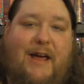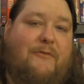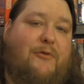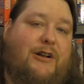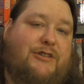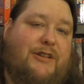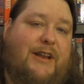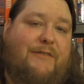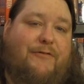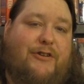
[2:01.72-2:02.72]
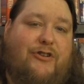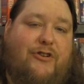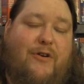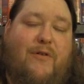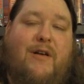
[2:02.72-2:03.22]
haven't watched the Netflix
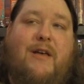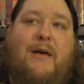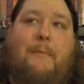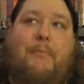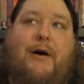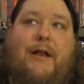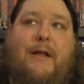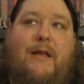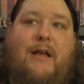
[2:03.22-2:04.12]
show. But